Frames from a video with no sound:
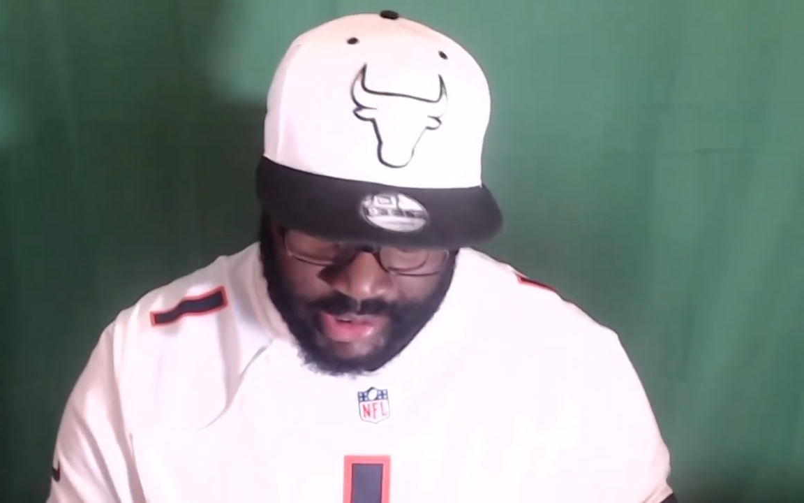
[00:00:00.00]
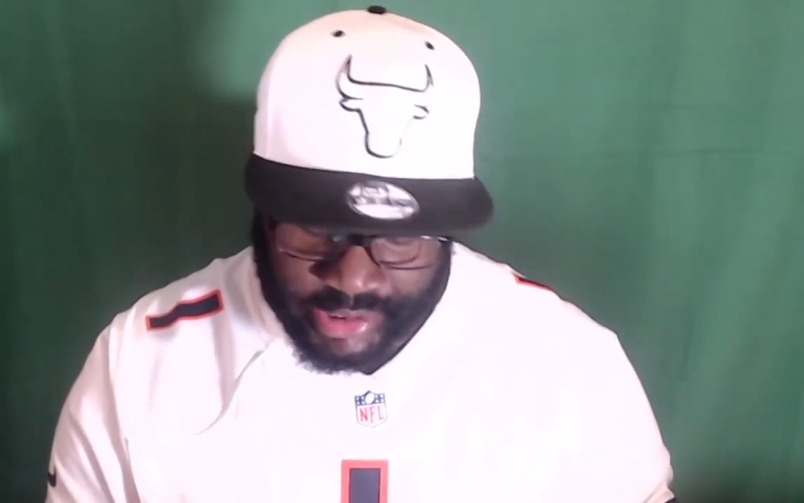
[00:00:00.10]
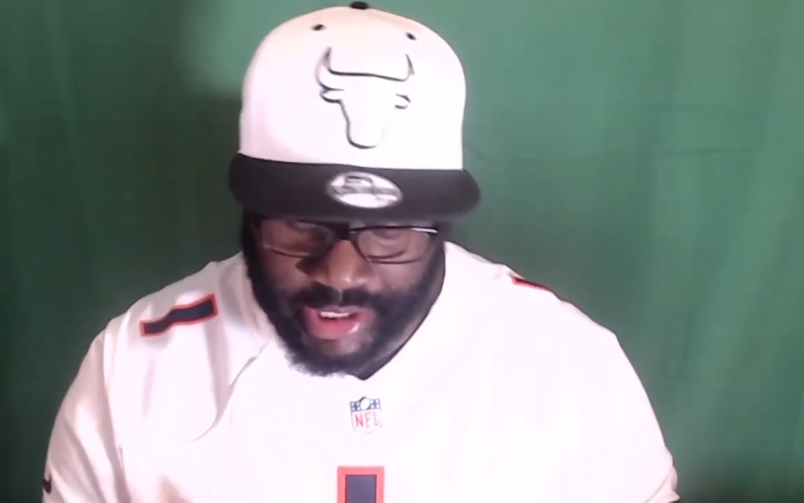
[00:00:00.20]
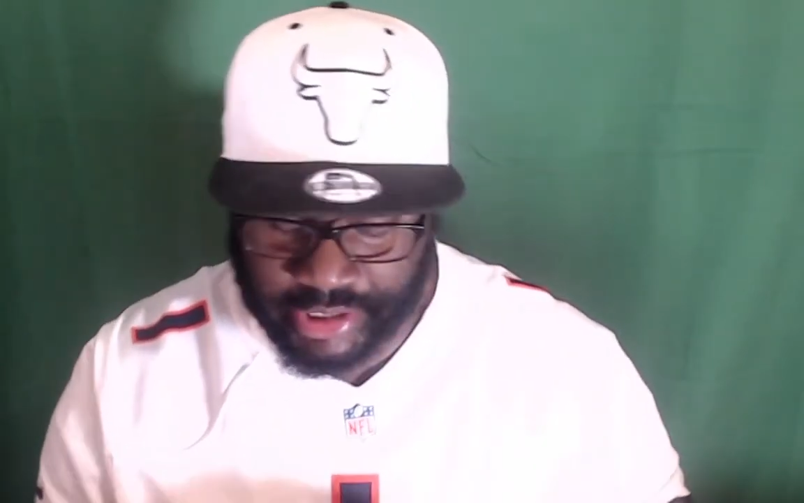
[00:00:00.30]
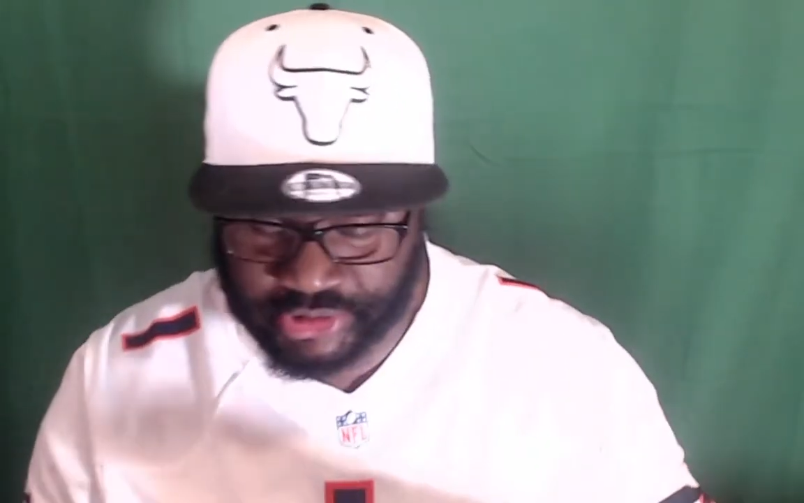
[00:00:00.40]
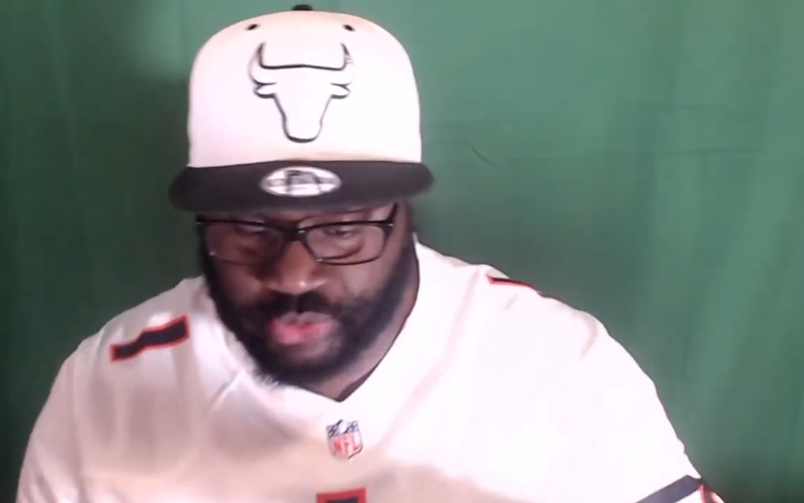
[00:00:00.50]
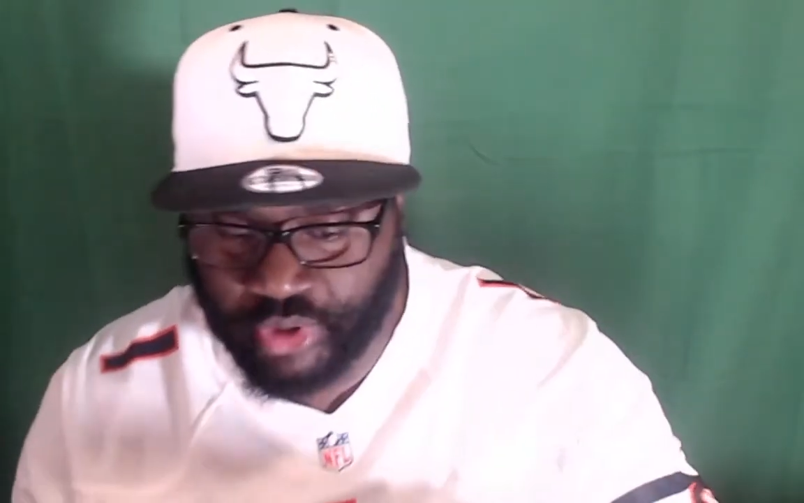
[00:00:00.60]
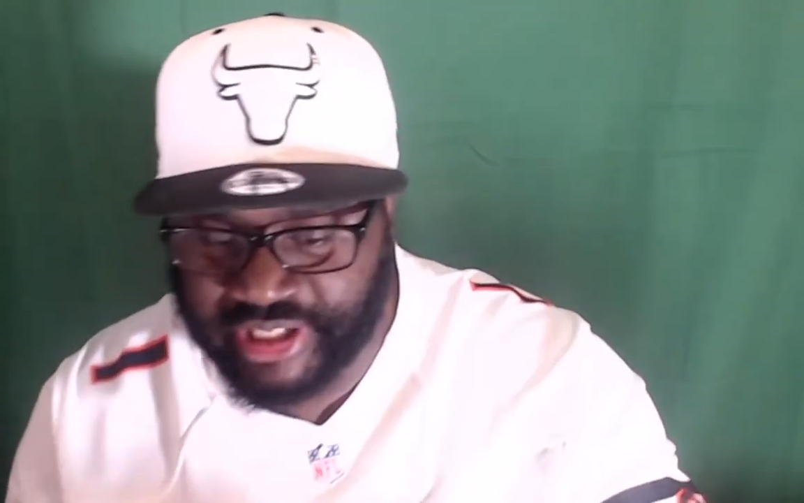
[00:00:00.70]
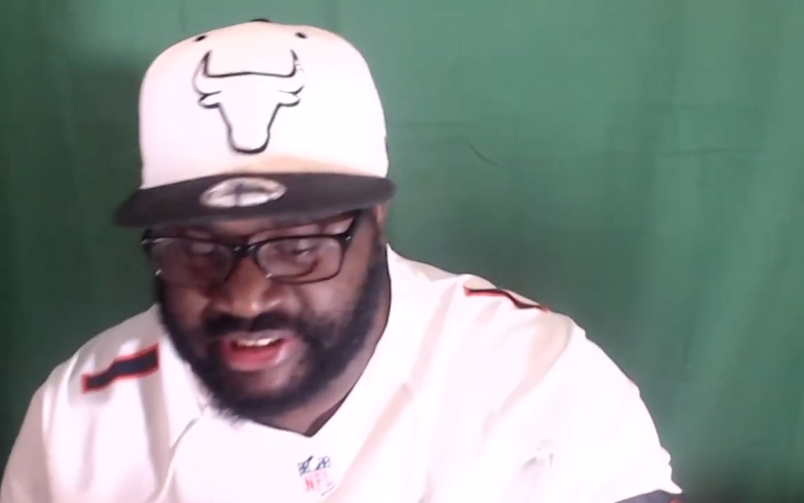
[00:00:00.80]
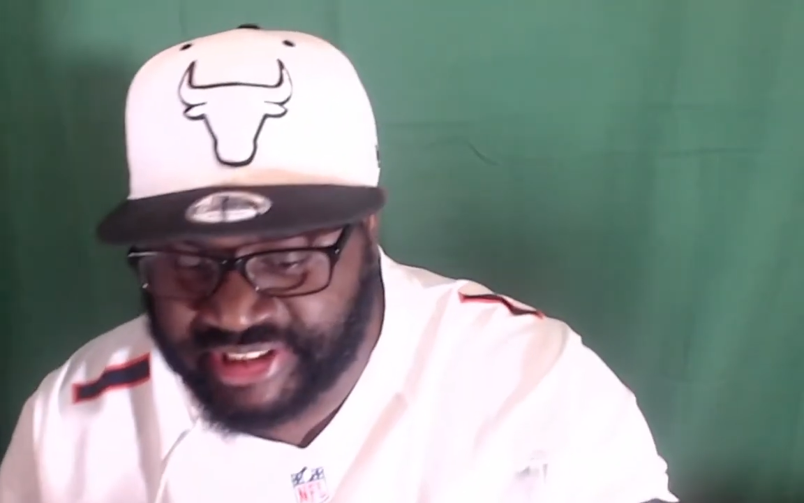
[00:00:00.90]
Yeah,
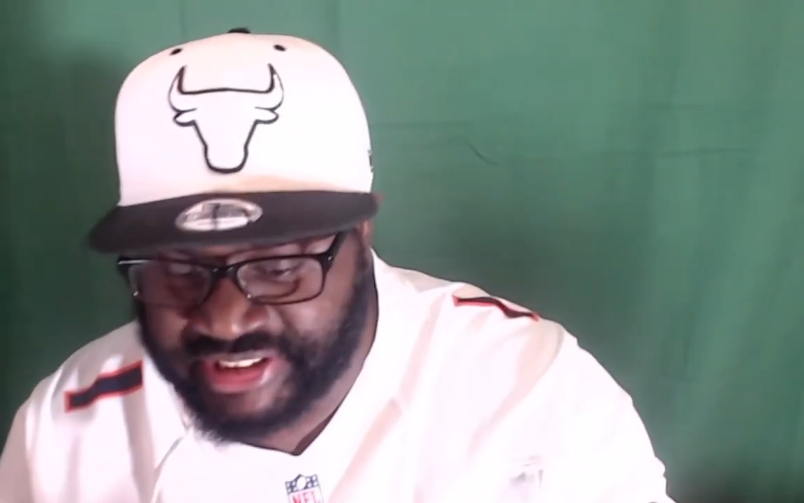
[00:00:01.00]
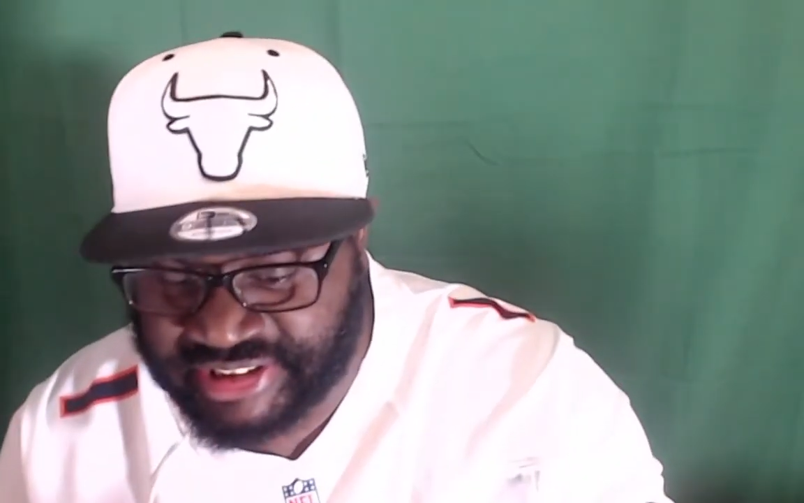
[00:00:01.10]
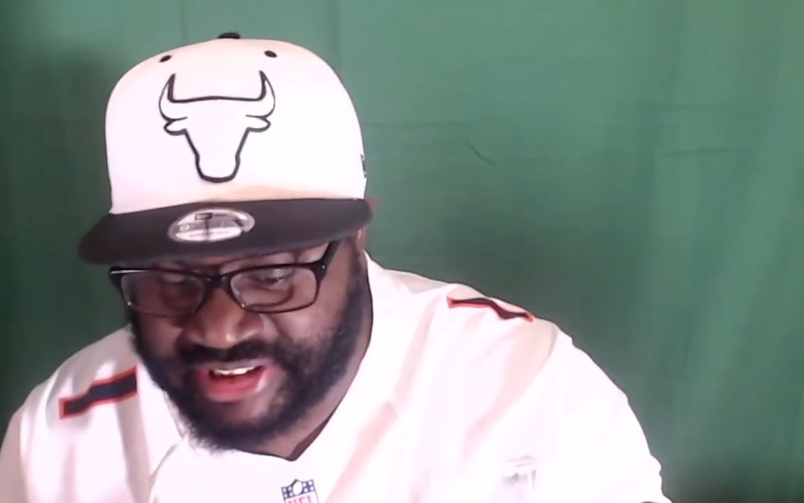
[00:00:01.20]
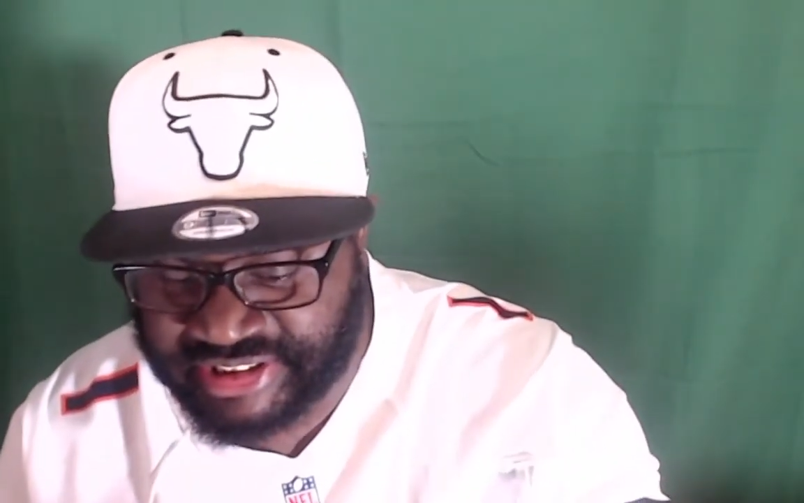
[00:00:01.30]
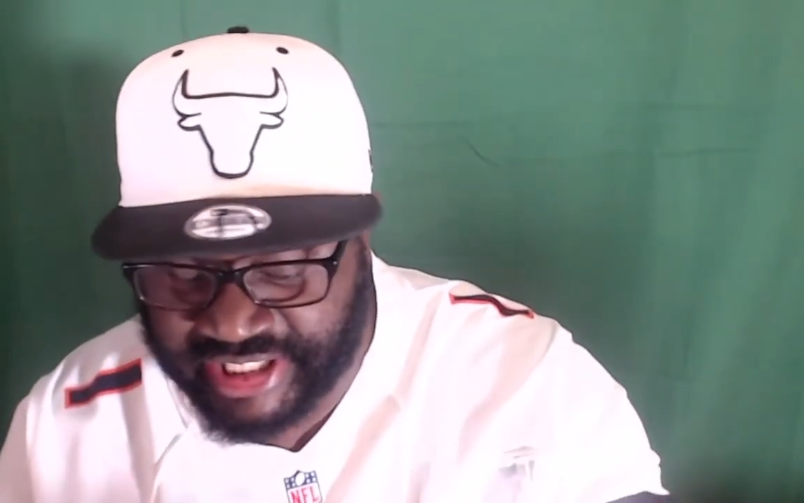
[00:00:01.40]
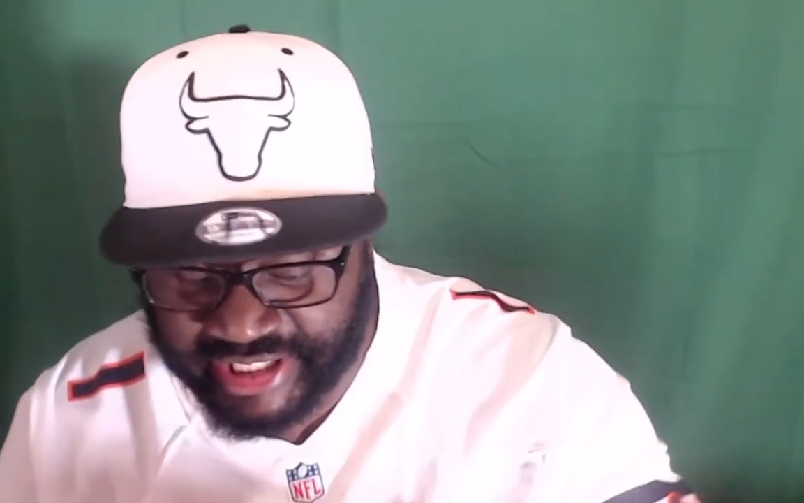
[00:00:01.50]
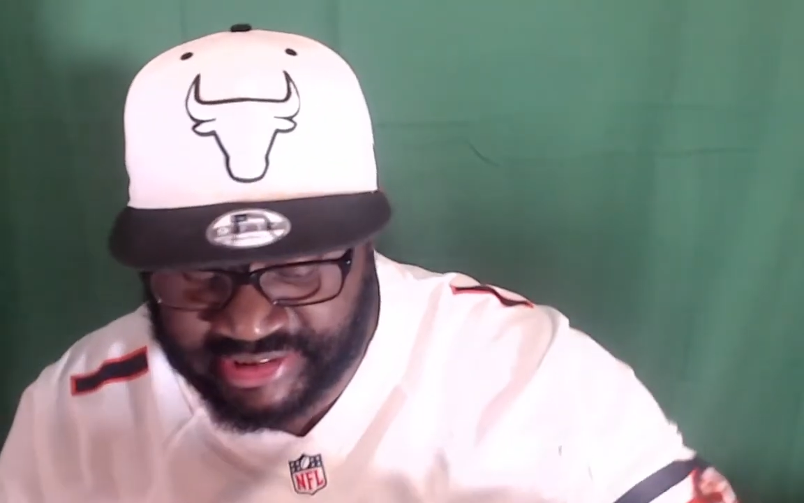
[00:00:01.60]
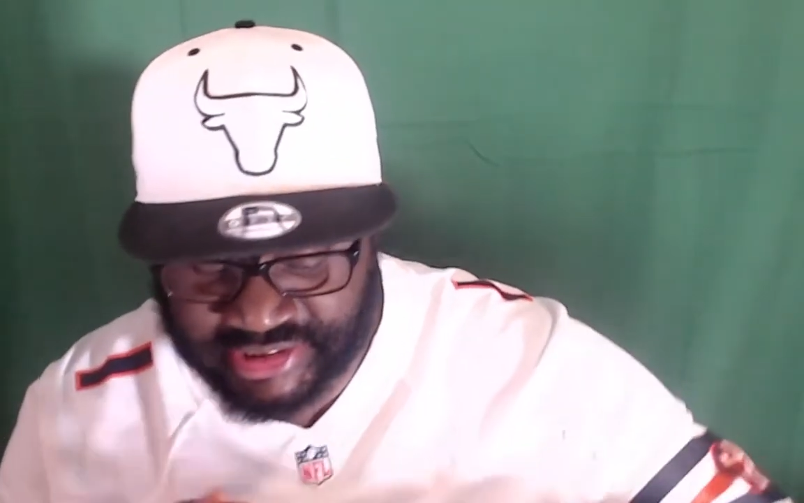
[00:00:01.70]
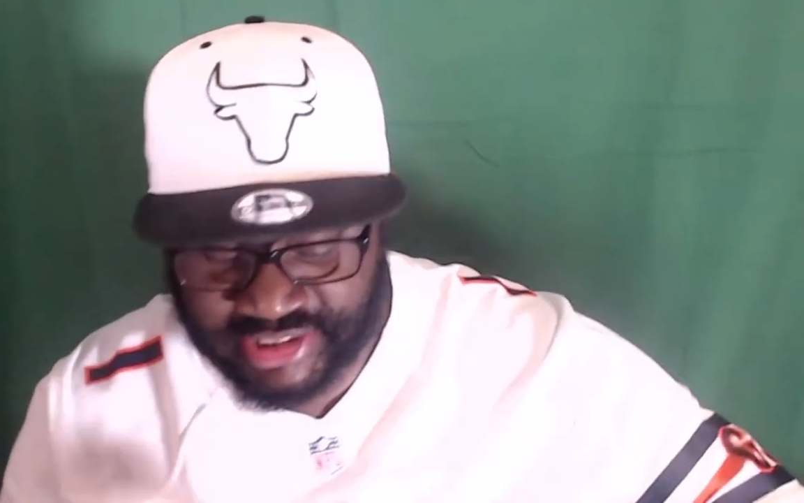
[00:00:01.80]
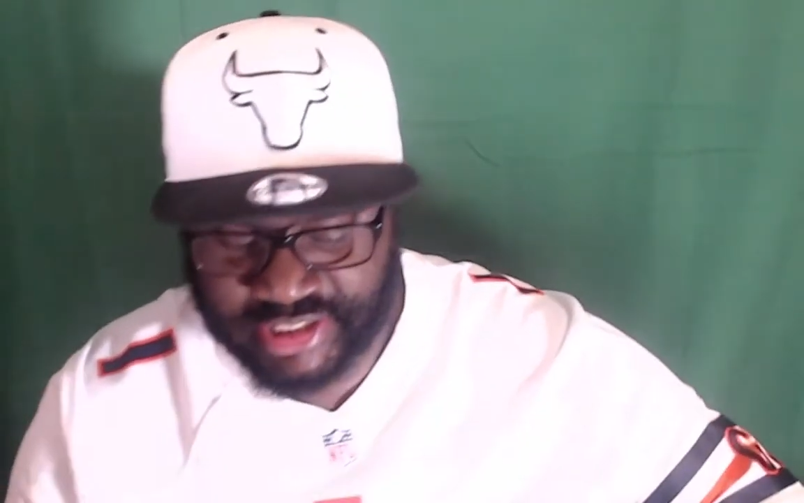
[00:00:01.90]
26 to 6.